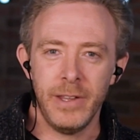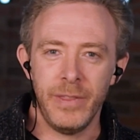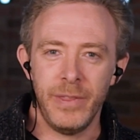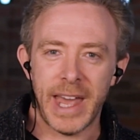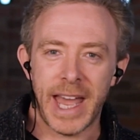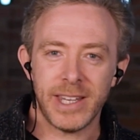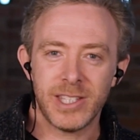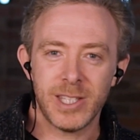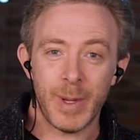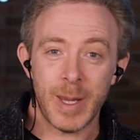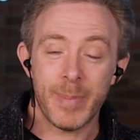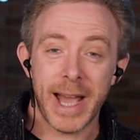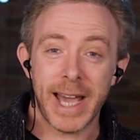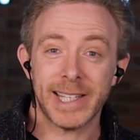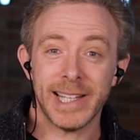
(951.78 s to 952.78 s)
than to be
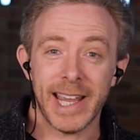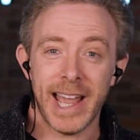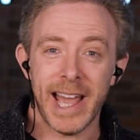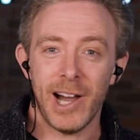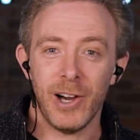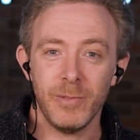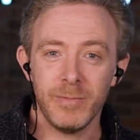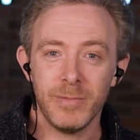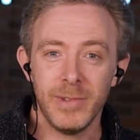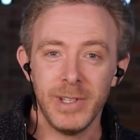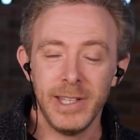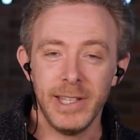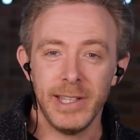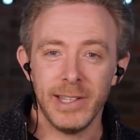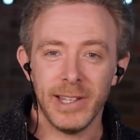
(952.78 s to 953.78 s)
paddling out.
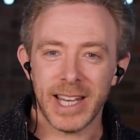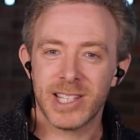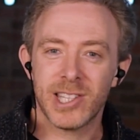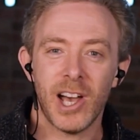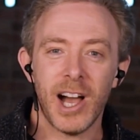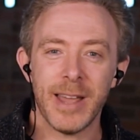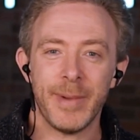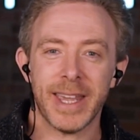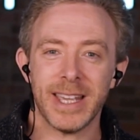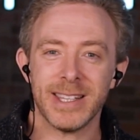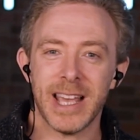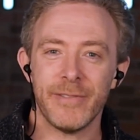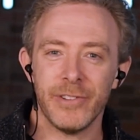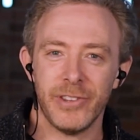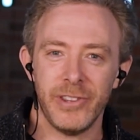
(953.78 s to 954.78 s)
Like, timing is
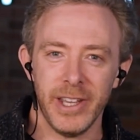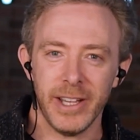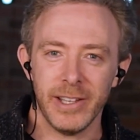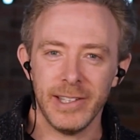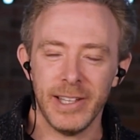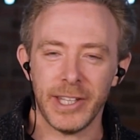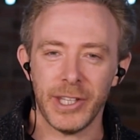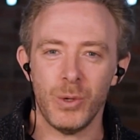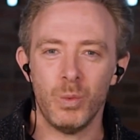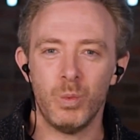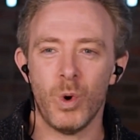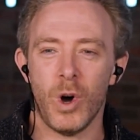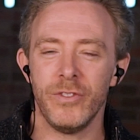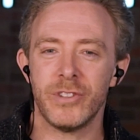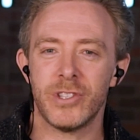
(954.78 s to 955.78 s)
everything. Like, you
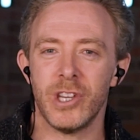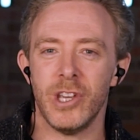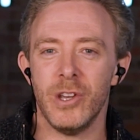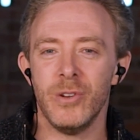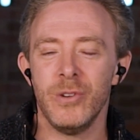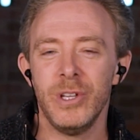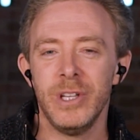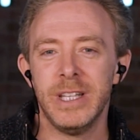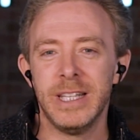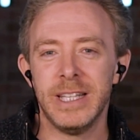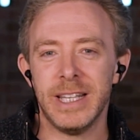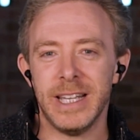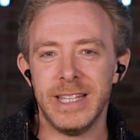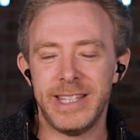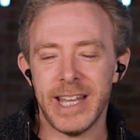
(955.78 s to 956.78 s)
want to
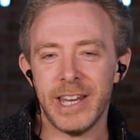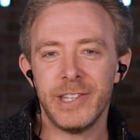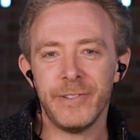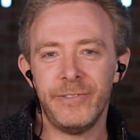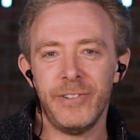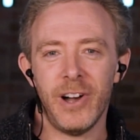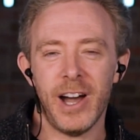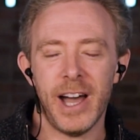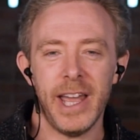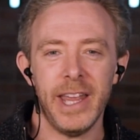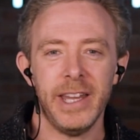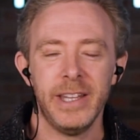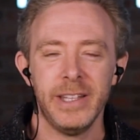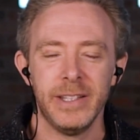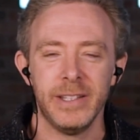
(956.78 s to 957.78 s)
identify
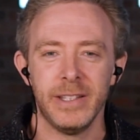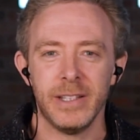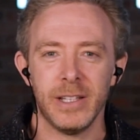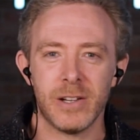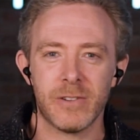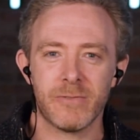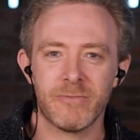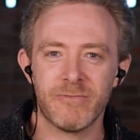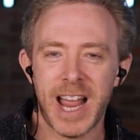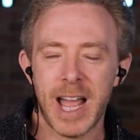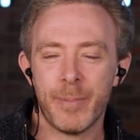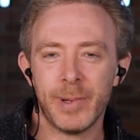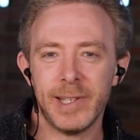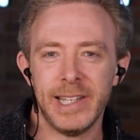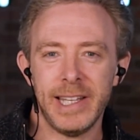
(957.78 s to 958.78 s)
a
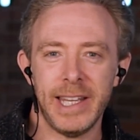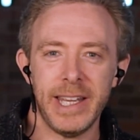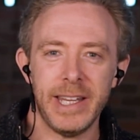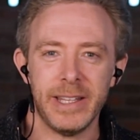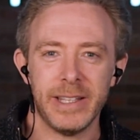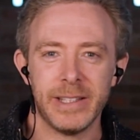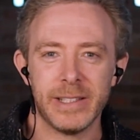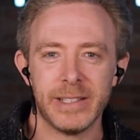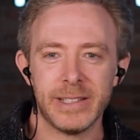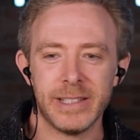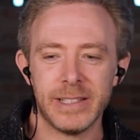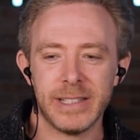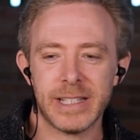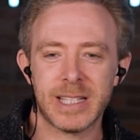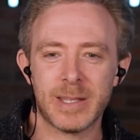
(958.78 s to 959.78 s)
rapidly
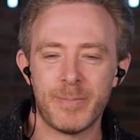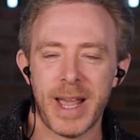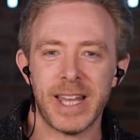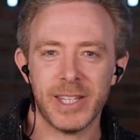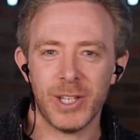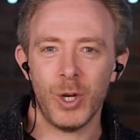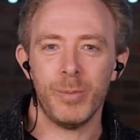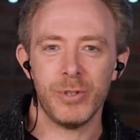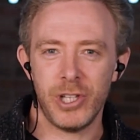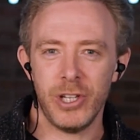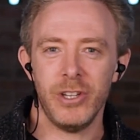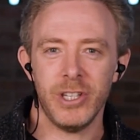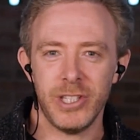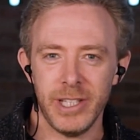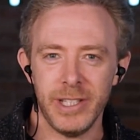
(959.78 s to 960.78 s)
expanding
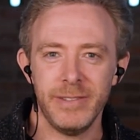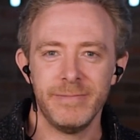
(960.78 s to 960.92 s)
opportunity